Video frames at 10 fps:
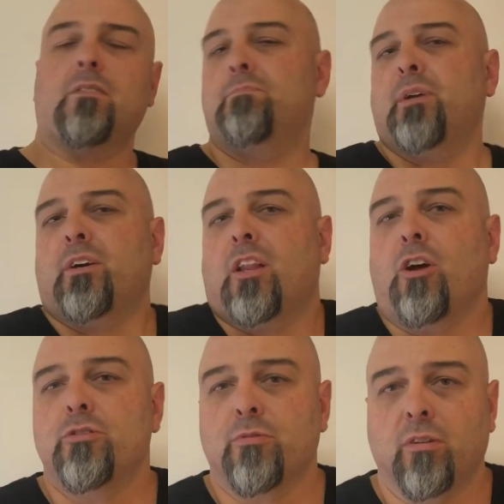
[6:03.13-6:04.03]
bit
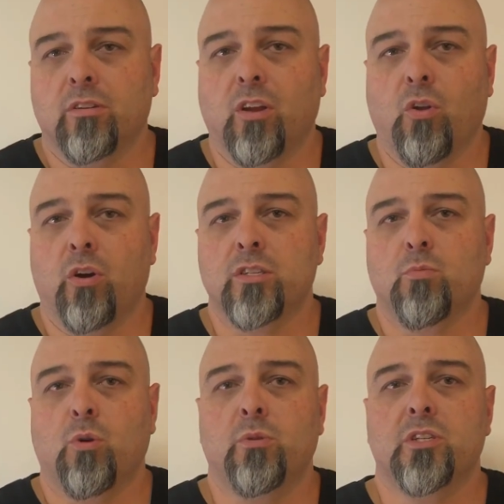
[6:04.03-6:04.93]
closer along the lines of
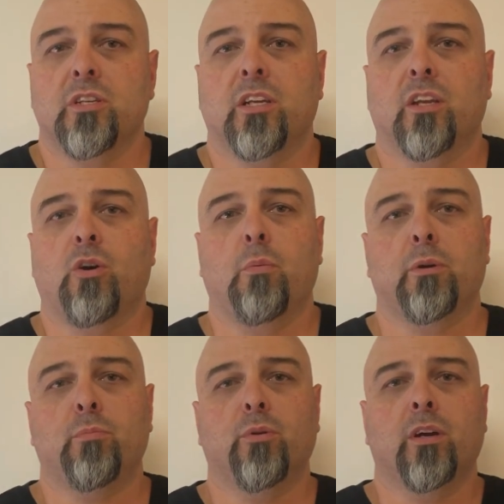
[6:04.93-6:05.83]
what we see in the
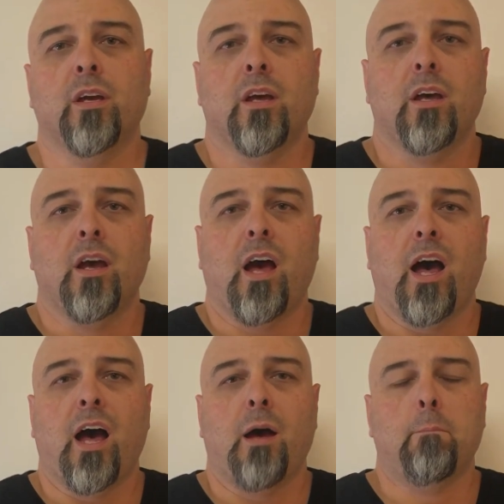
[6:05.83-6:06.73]
comic book.
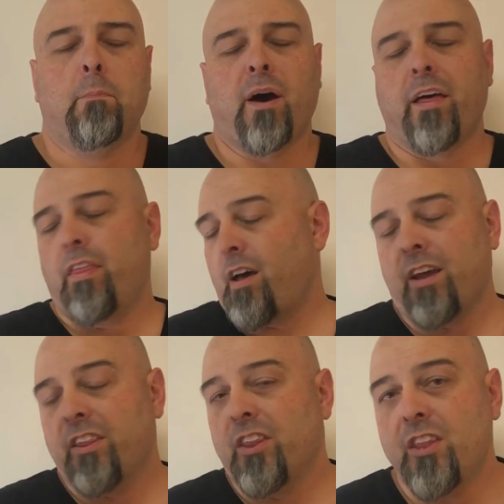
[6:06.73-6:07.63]
Uh, but
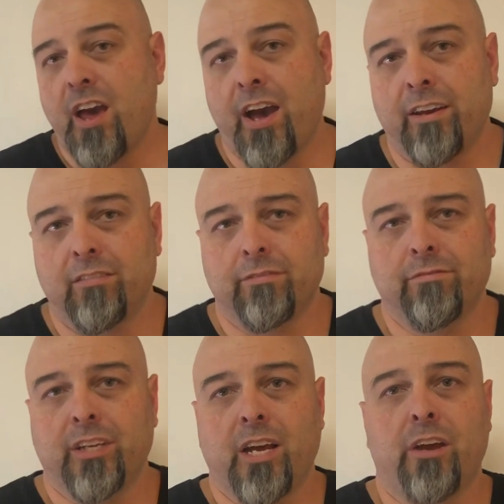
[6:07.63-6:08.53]
other than that,
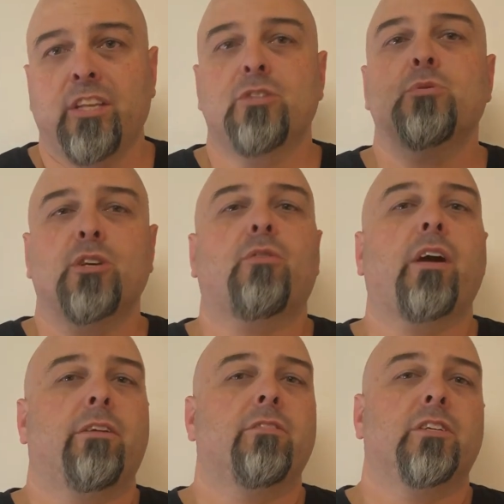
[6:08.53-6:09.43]
you know, this was a
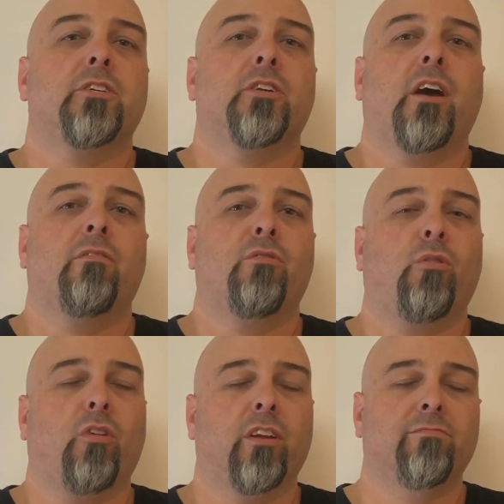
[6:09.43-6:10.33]
great rendition
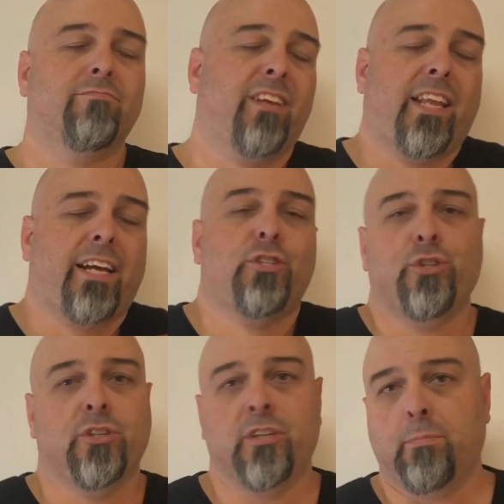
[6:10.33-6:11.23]
overall, and, and that's
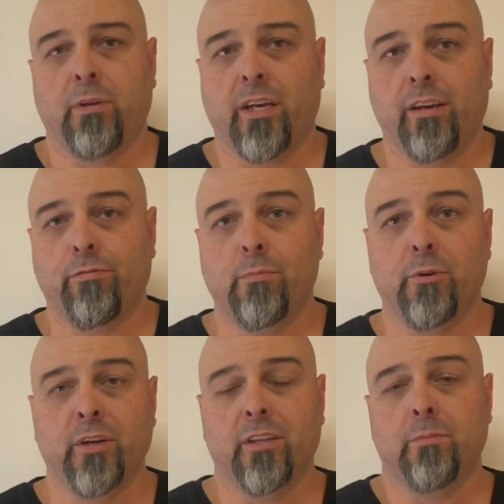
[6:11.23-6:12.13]
just nitpicking from
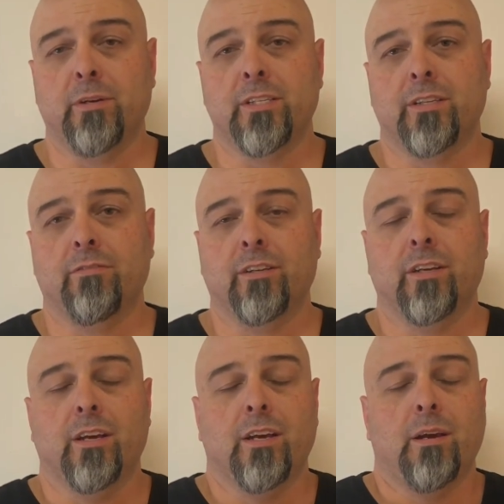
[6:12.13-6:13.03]
me at the best of it.
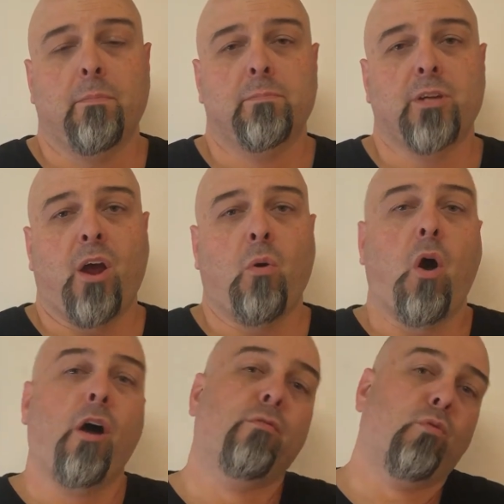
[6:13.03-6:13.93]
So
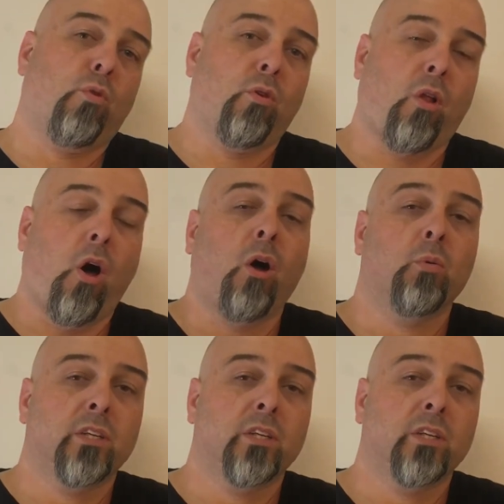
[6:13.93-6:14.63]
overall, I would